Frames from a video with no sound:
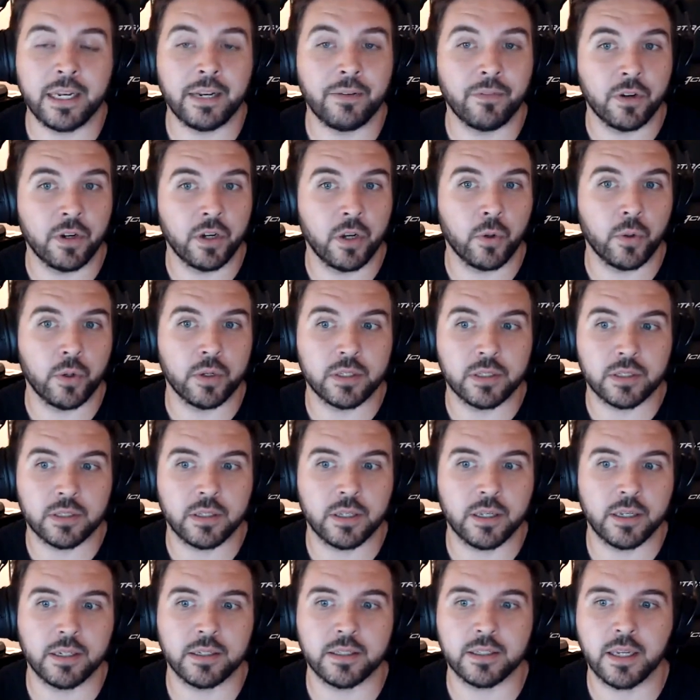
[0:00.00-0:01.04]
I didn't even
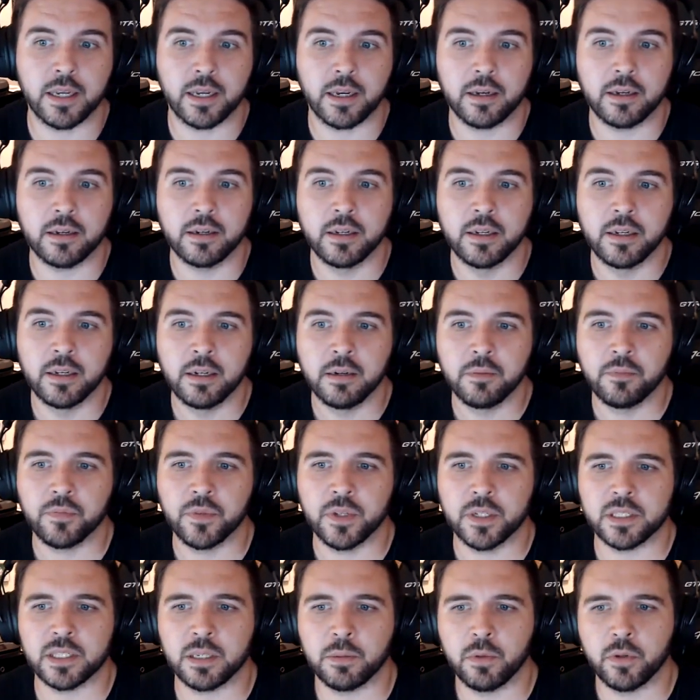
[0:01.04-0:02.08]
notice that
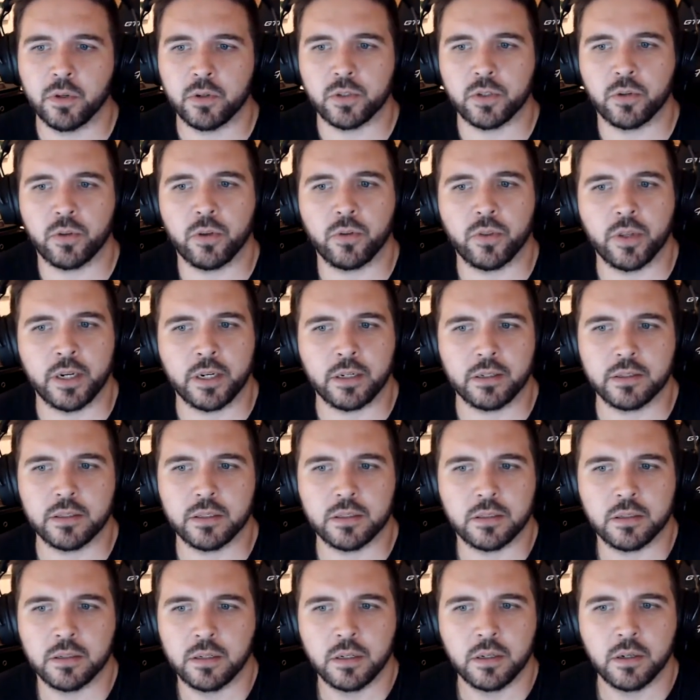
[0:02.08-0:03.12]
that some of those other
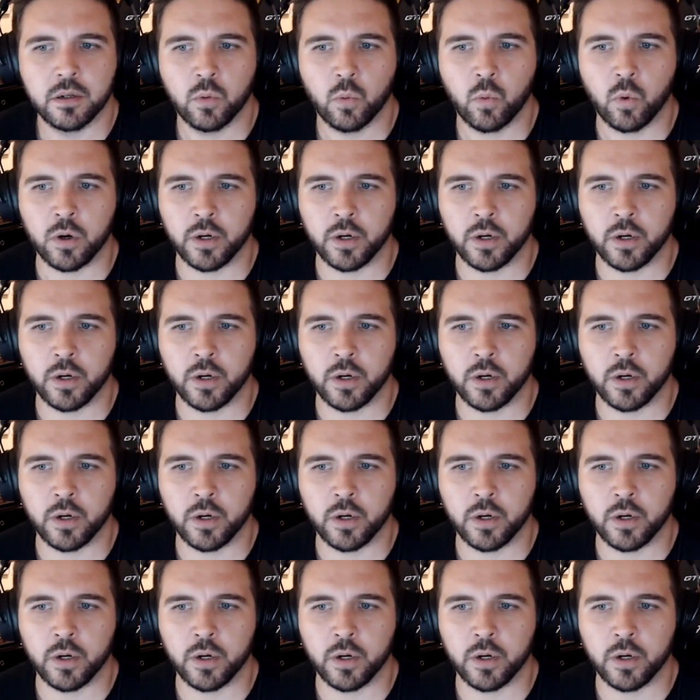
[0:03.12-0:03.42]
things